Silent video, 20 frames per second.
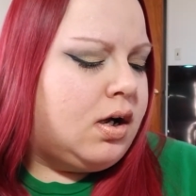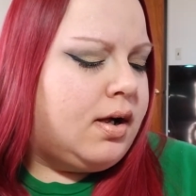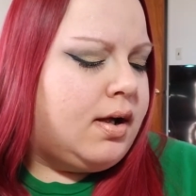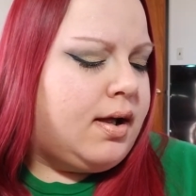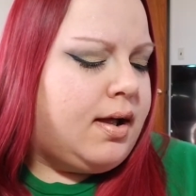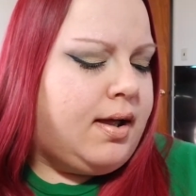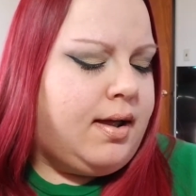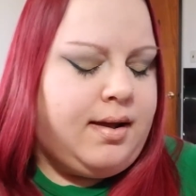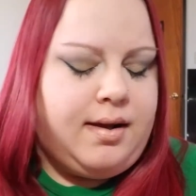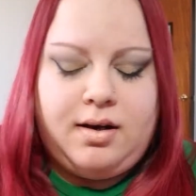
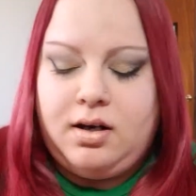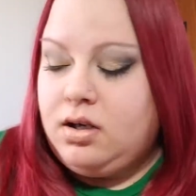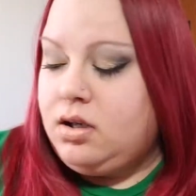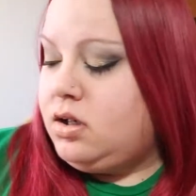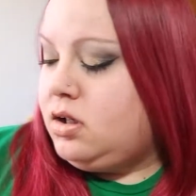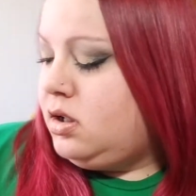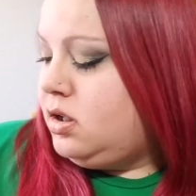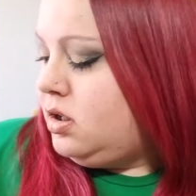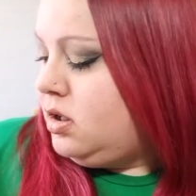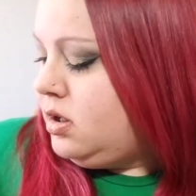And
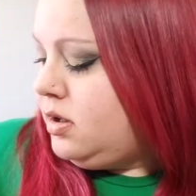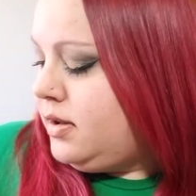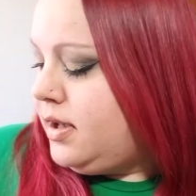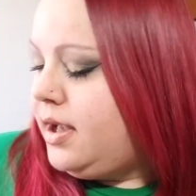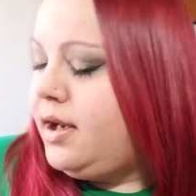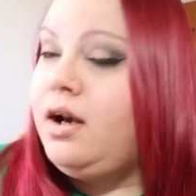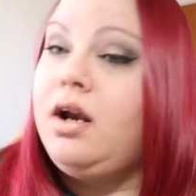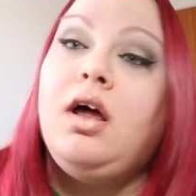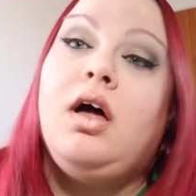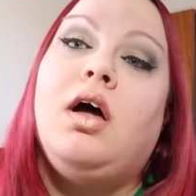
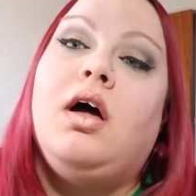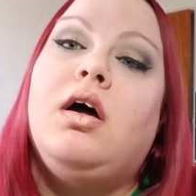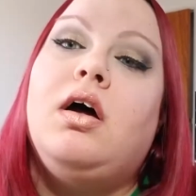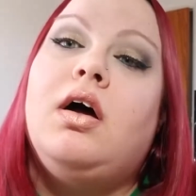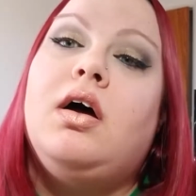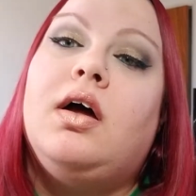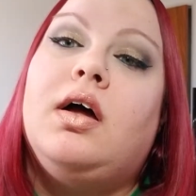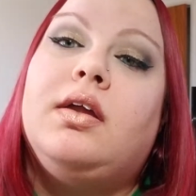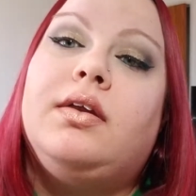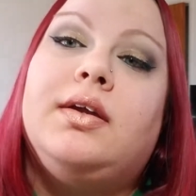then
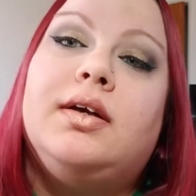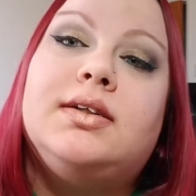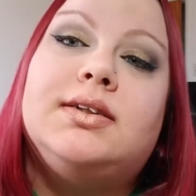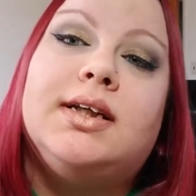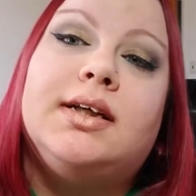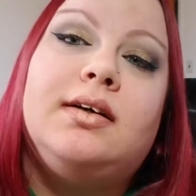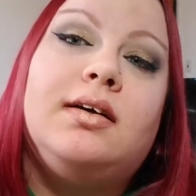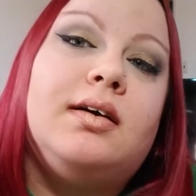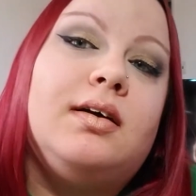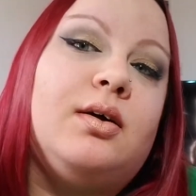there's
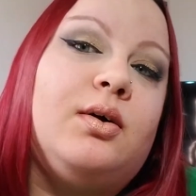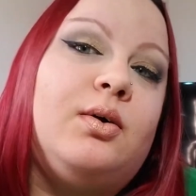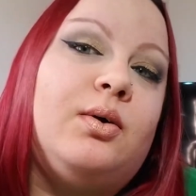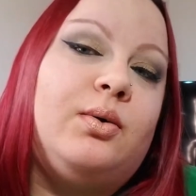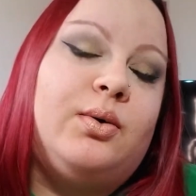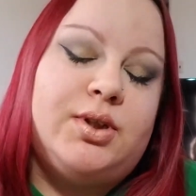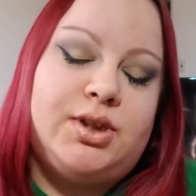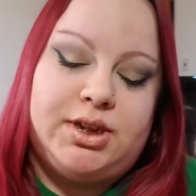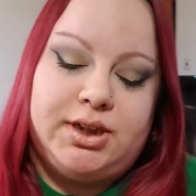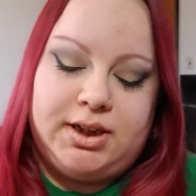like a
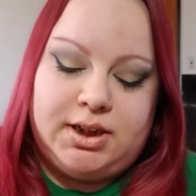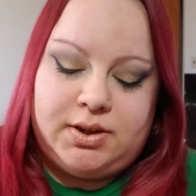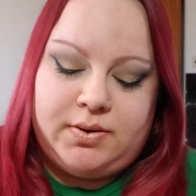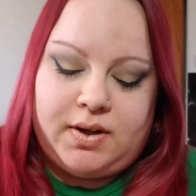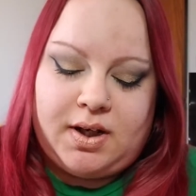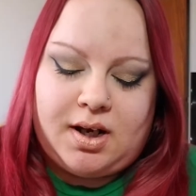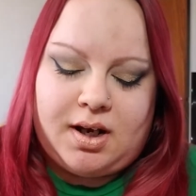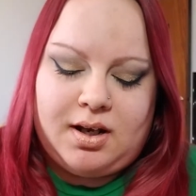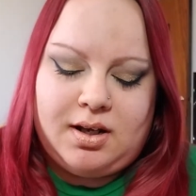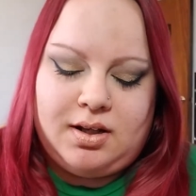gold sheen to it.
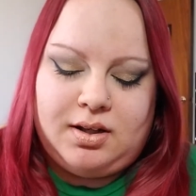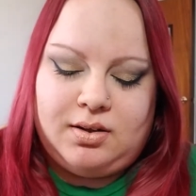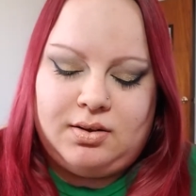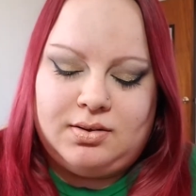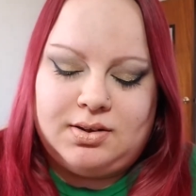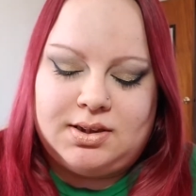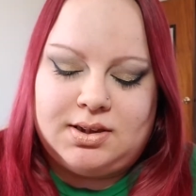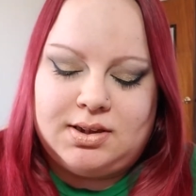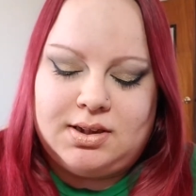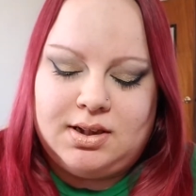I
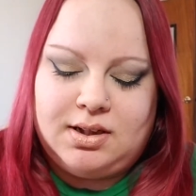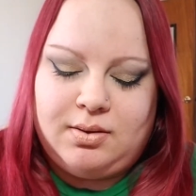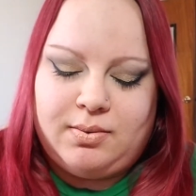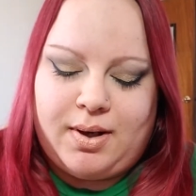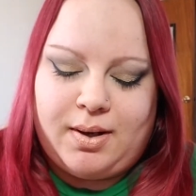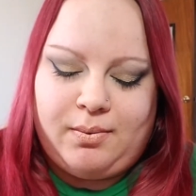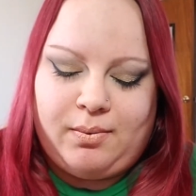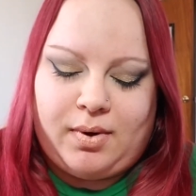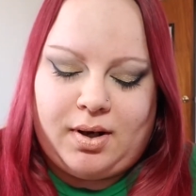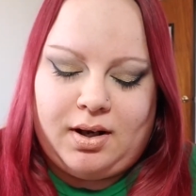use the Wet
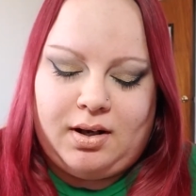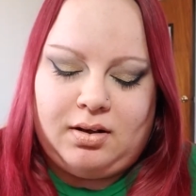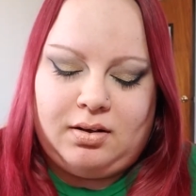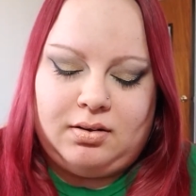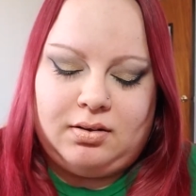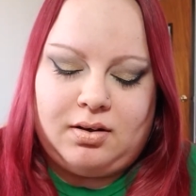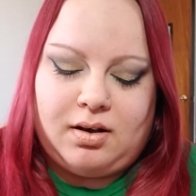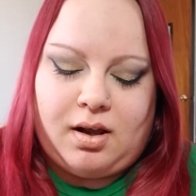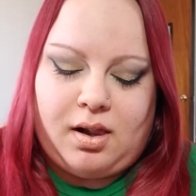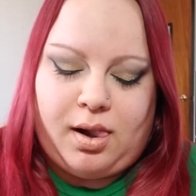n
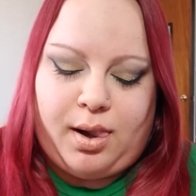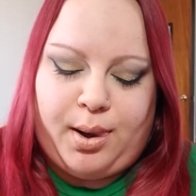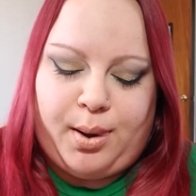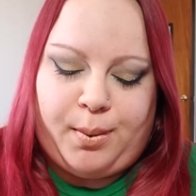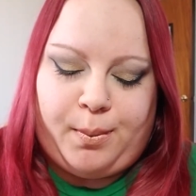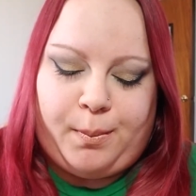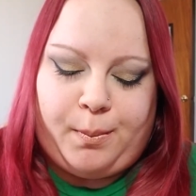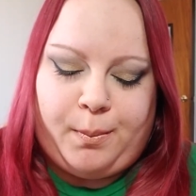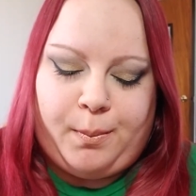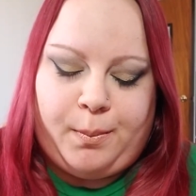Wild
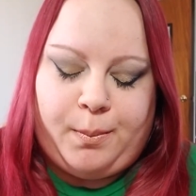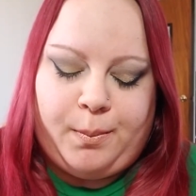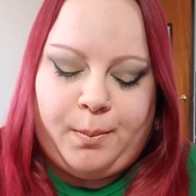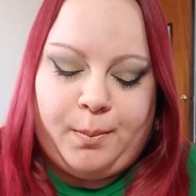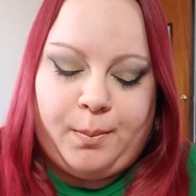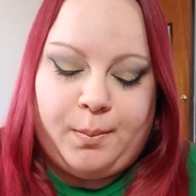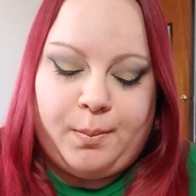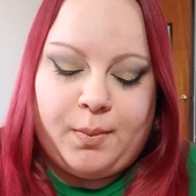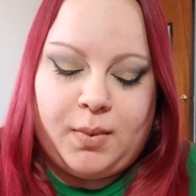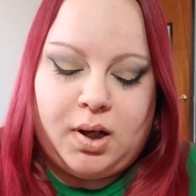
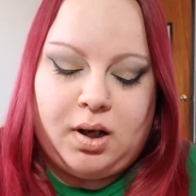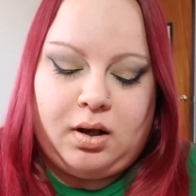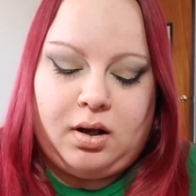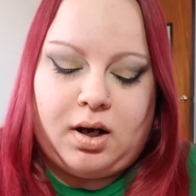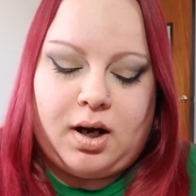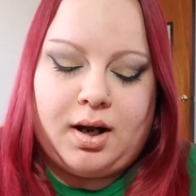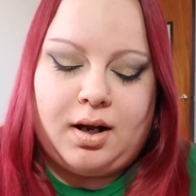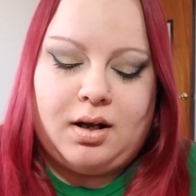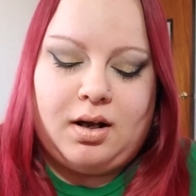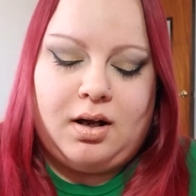Color
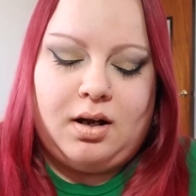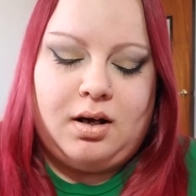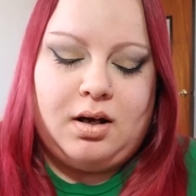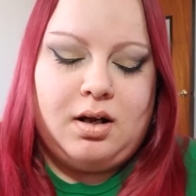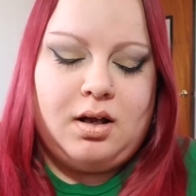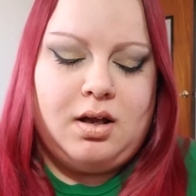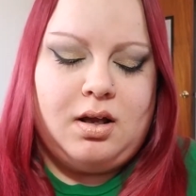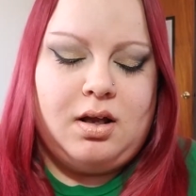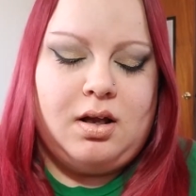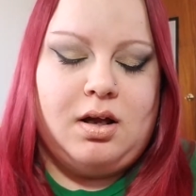Icon
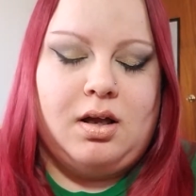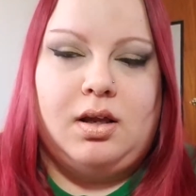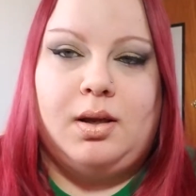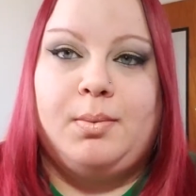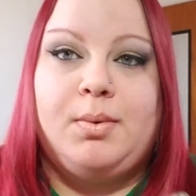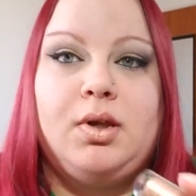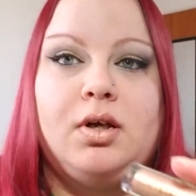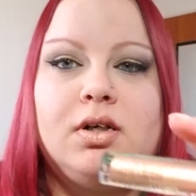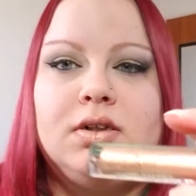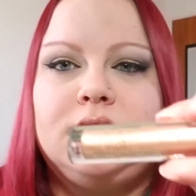lip
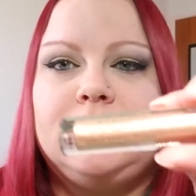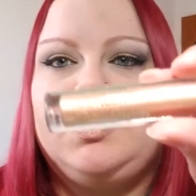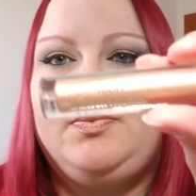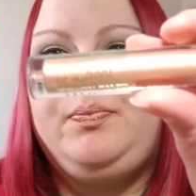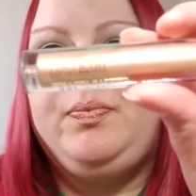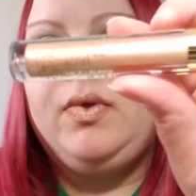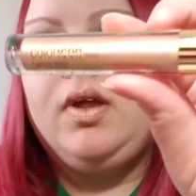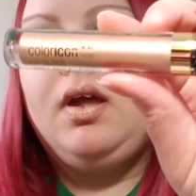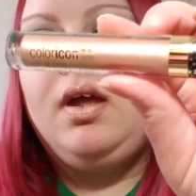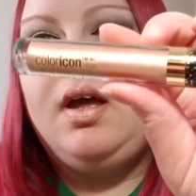gloss
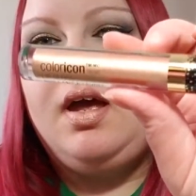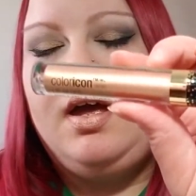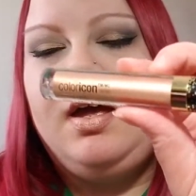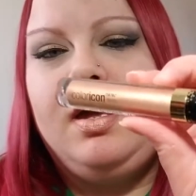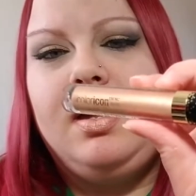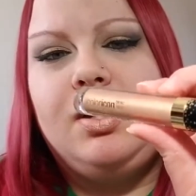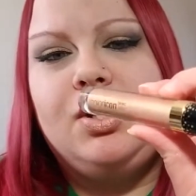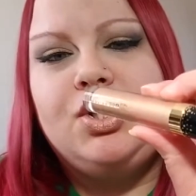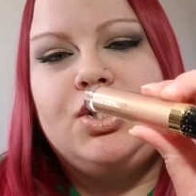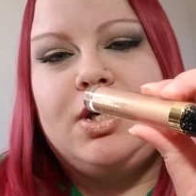
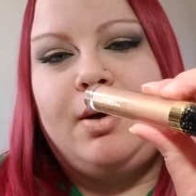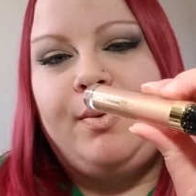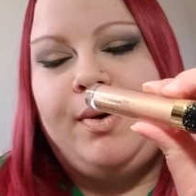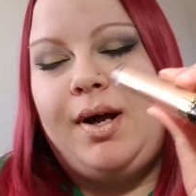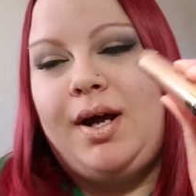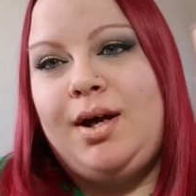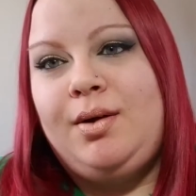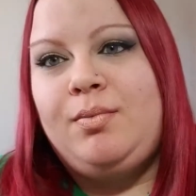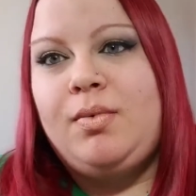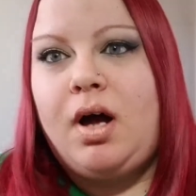in
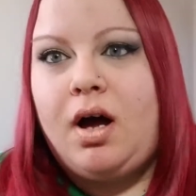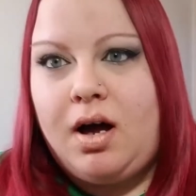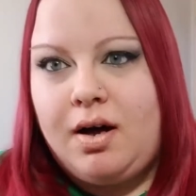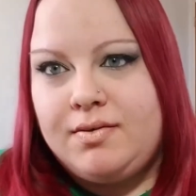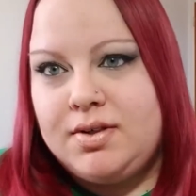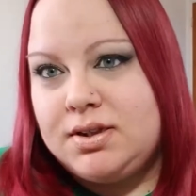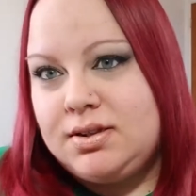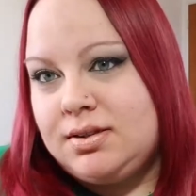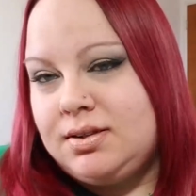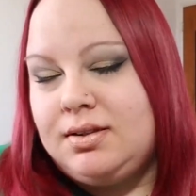Gemini,
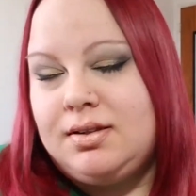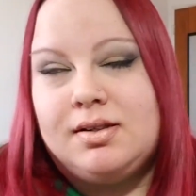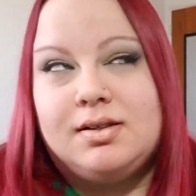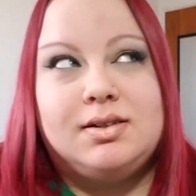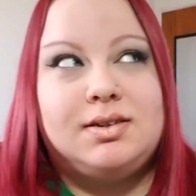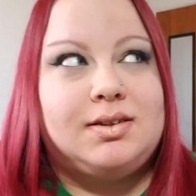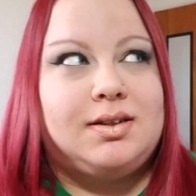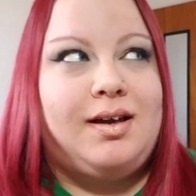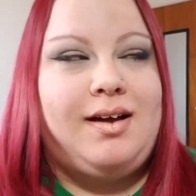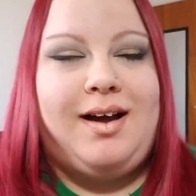obviously,
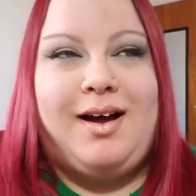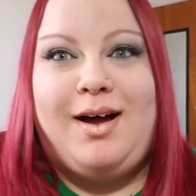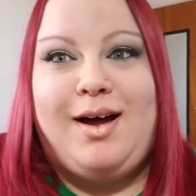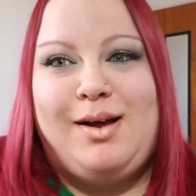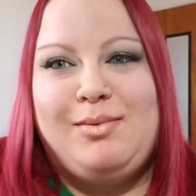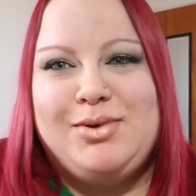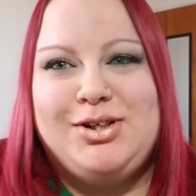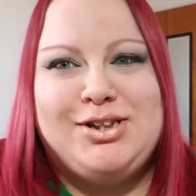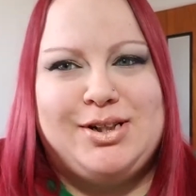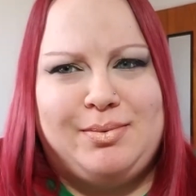because I'm
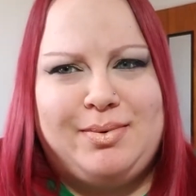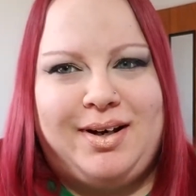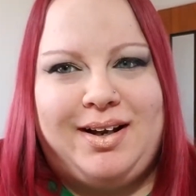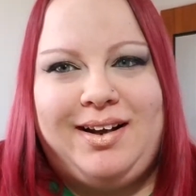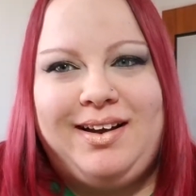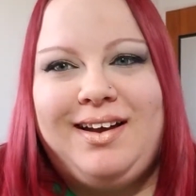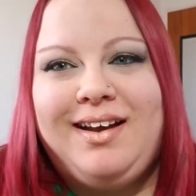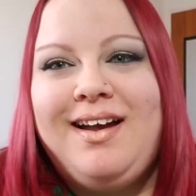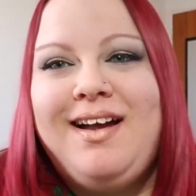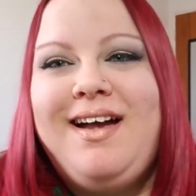a
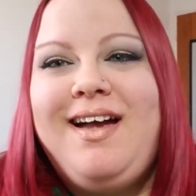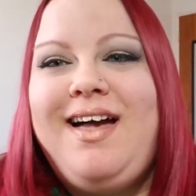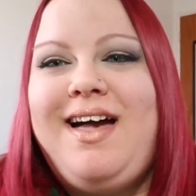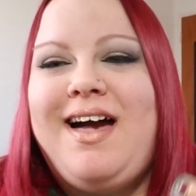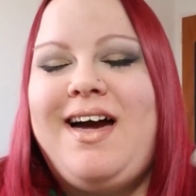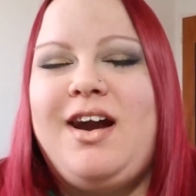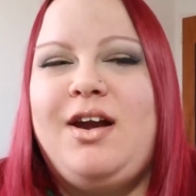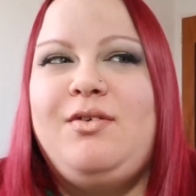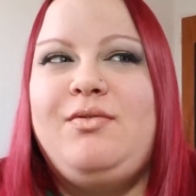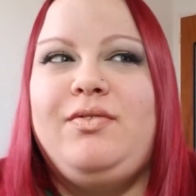Gemini
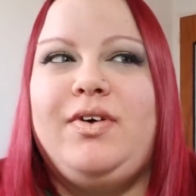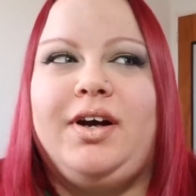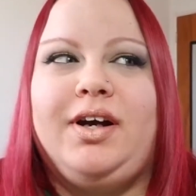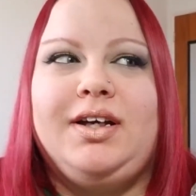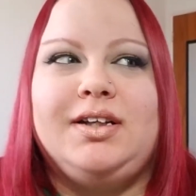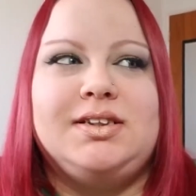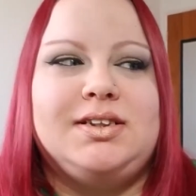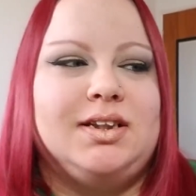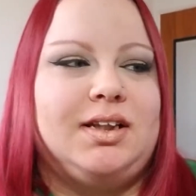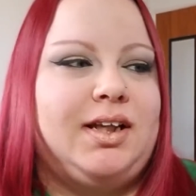and I'm very
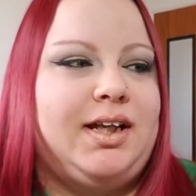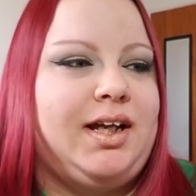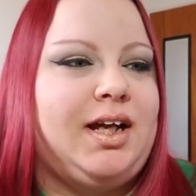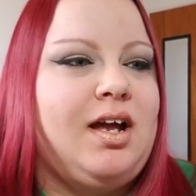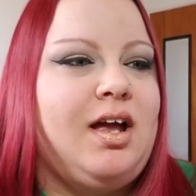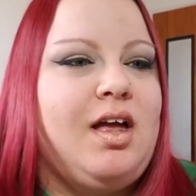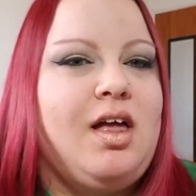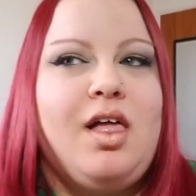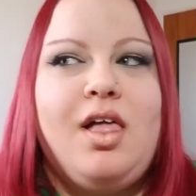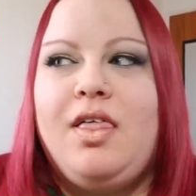into like
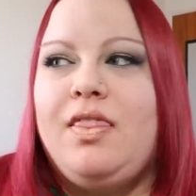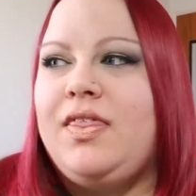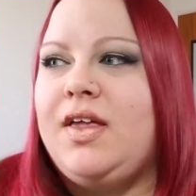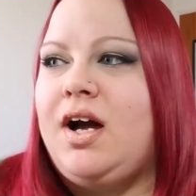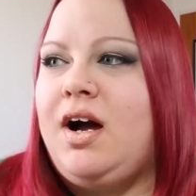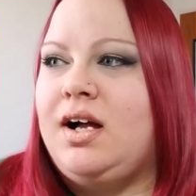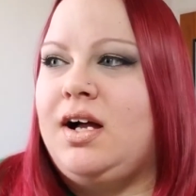the